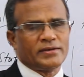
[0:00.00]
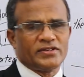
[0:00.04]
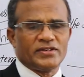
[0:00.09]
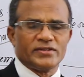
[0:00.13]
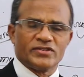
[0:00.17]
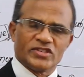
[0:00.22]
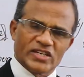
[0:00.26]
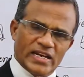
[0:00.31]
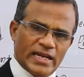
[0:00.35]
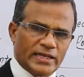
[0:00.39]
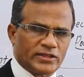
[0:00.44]

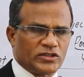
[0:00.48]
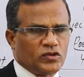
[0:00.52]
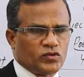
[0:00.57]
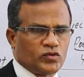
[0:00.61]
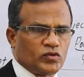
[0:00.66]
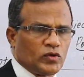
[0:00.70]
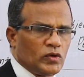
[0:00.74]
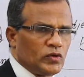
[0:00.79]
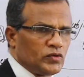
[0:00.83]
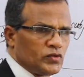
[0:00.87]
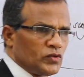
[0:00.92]

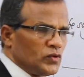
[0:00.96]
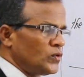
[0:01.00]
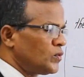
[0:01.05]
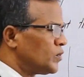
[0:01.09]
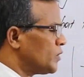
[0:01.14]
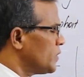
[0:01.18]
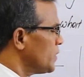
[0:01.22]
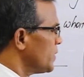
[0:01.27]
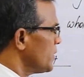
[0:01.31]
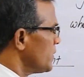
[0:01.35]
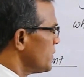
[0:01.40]
structures also.
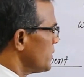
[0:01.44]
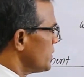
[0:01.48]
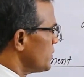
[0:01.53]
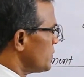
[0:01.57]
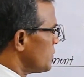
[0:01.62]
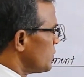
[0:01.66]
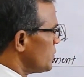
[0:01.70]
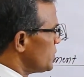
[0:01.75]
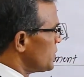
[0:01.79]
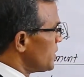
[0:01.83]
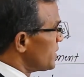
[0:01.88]

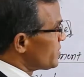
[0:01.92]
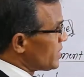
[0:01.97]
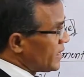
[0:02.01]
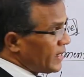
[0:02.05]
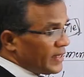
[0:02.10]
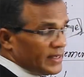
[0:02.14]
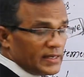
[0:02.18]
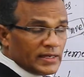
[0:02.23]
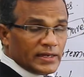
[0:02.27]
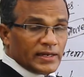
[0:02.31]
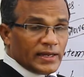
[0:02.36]
So just
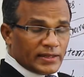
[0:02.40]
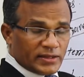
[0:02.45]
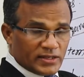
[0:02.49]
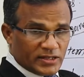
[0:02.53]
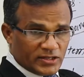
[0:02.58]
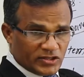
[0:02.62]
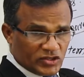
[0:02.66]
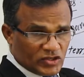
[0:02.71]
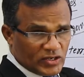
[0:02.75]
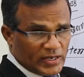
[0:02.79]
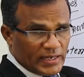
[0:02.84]
like in
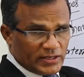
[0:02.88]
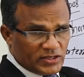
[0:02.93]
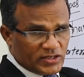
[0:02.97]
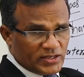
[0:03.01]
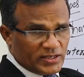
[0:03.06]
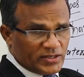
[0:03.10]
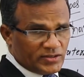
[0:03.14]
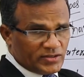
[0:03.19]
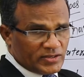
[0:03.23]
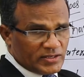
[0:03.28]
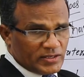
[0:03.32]
other
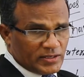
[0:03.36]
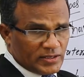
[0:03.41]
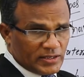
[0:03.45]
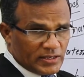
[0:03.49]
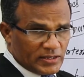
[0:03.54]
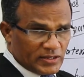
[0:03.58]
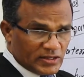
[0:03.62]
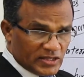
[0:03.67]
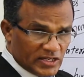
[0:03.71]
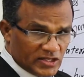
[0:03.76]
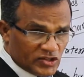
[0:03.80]
structures,
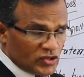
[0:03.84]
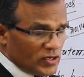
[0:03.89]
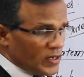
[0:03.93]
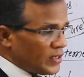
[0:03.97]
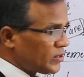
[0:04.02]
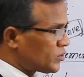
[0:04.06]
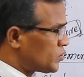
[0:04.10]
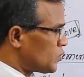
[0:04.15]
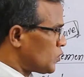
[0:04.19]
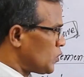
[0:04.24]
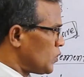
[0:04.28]
in this
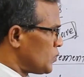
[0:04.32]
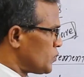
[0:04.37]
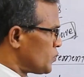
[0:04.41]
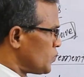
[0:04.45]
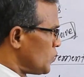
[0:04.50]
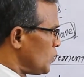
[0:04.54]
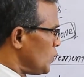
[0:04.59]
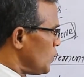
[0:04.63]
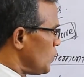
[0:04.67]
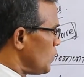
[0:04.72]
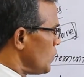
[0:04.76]
structure
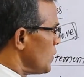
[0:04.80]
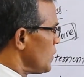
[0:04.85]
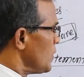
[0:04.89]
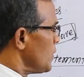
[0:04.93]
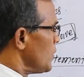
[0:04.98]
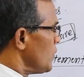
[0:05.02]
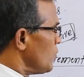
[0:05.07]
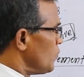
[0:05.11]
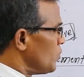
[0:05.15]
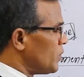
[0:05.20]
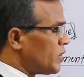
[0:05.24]
also
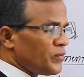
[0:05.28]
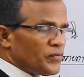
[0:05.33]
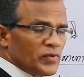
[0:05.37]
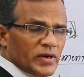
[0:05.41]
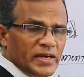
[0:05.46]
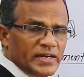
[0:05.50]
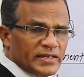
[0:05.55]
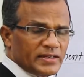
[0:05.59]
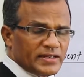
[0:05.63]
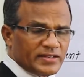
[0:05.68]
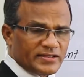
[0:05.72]
we
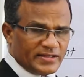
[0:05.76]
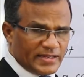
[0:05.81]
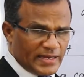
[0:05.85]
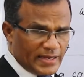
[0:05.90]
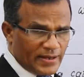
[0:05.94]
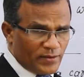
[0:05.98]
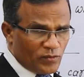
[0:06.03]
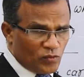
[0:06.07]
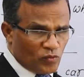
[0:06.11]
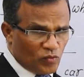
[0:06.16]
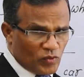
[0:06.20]
find the
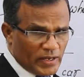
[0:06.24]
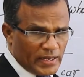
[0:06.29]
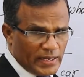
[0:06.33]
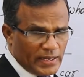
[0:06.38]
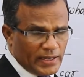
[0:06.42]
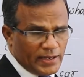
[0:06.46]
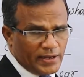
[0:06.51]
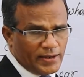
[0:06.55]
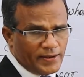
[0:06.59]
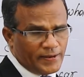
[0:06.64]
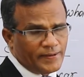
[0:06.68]
same
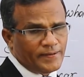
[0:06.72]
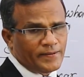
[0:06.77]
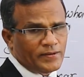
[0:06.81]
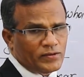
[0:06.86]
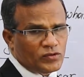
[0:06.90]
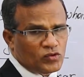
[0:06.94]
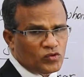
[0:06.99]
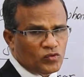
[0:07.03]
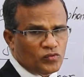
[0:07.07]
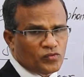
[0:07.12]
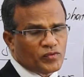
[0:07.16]
way
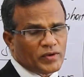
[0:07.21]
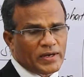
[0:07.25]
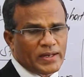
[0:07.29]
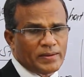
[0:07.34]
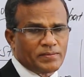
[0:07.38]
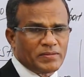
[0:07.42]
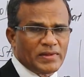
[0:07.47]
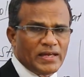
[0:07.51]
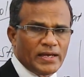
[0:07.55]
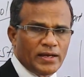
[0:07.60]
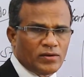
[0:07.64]
to
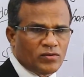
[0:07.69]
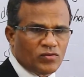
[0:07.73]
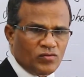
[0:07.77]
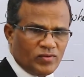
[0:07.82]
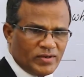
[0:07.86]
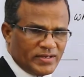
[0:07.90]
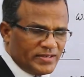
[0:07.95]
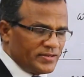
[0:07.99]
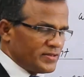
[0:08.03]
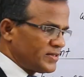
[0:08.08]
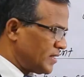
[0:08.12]
frame the
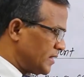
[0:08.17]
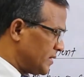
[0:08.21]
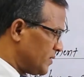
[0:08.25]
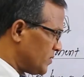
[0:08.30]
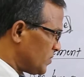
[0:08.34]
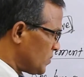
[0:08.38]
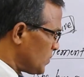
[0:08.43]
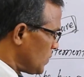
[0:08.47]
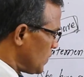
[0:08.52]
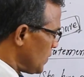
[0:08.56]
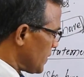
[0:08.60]

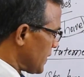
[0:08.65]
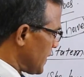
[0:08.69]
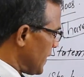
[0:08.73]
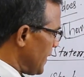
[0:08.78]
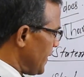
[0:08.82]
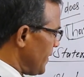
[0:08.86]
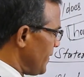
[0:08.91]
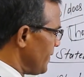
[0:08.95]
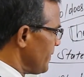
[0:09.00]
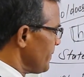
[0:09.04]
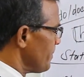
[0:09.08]
questions.
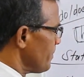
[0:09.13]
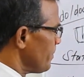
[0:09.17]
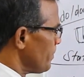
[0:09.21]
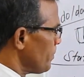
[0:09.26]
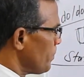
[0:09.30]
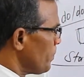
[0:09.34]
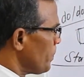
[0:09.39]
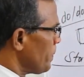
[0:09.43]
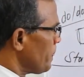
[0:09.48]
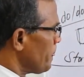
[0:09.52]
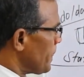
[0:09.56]
Okay,
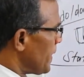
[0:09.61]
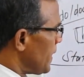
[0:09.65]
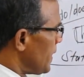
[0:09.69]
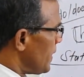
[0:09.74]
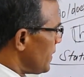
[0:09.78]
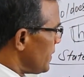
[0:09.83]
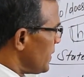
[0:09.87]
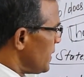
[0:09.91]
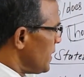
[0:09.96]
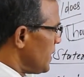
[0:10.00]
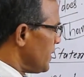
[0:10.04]

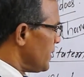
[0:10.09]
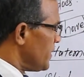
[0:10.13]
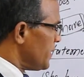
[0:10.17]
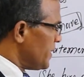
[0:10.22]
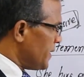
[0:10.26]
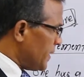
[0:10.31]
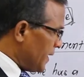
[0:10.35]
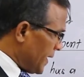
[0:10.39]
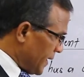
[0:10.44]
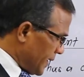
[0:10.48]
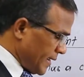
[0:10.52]
and
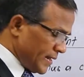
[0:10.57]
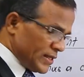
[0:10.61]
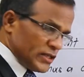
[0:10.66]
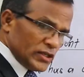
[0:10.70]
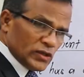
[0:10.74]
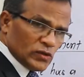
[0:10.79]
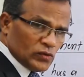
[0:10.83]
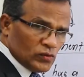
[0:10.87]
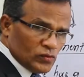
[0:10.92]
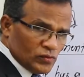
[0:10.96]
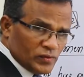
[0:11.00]

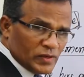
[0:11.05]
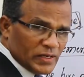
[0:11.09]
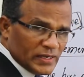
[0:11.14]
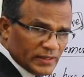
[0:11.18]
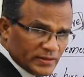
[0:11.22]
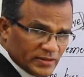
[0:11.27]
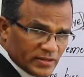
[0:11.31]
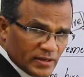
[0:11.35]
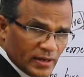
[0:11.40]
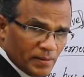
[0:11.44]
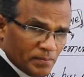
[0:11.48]
negative, for
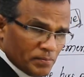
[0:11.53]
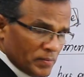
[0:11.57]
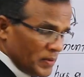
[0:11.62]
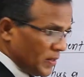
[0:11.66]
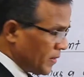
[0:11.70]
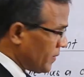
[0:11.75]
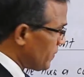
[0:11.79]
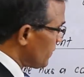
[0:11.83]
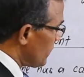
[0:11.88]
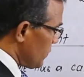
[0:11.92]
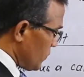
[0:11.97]

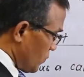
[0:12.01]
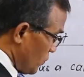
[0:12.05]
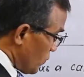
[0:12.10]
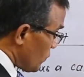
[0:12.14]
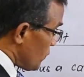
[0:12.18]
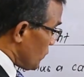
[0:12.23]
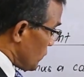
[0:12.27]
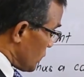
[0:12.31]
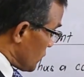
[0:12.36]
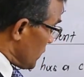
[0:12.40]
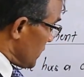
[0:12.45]
example.
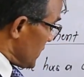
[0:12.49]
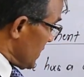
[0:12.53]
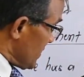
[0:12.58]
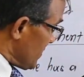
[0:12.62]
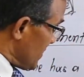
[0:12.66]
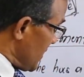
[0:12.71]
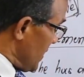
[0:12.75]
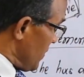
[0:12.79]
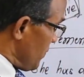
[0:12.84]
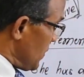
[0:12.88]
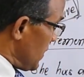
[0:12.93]
So in the
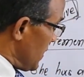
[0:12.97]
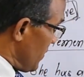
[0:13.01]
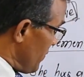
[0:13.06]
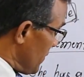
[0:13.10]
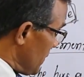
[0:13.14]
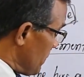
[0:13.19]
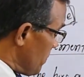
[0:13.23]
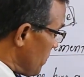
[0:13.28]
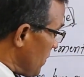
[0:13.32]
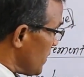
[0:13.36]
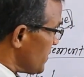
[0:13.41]
same way,
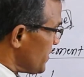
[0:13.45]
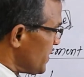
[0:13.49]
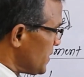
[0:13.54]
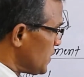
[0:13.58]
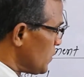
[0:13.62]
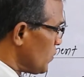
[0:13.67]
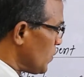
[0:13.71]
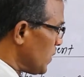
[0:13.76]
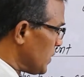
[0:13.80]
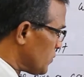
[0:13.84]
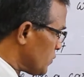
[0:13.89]
even
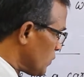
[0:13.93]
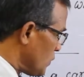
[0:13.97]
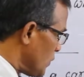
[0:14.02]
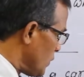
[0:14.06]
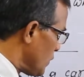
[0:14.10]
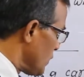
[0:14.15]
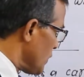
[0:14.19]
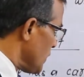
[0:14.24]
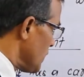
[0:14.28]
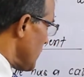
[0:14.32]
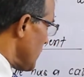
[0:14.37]
positive also,